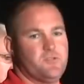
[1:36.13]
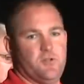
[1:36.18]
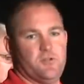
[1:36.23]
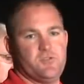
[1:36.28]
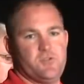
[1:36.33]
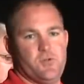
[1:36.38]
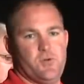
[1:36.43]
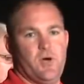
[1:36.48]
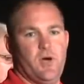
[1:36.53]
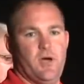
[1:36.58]

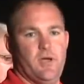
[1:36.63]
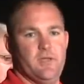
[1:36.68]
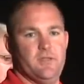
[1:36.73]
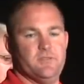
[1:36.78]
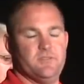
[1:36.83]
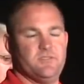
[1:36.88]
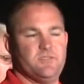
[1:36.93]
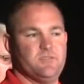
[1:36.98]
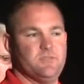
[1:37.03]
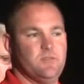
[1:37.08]
Churchill
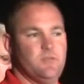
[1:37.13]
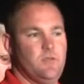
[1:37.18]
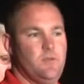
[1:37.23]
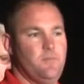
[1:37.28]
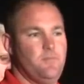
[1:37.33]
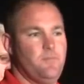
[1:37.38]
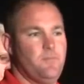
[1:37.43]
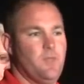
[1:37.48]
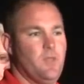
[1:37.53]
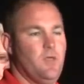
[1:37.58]
Heights.
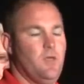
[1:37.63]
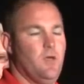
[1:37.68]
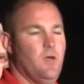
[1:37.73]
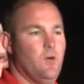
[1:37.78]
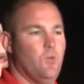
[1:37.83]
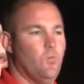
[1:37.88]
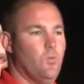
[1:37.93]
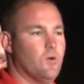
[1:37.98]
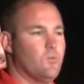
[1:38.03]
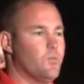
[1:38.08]

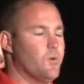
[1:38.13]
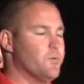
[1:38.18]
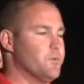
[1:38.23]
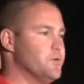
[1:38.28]
What we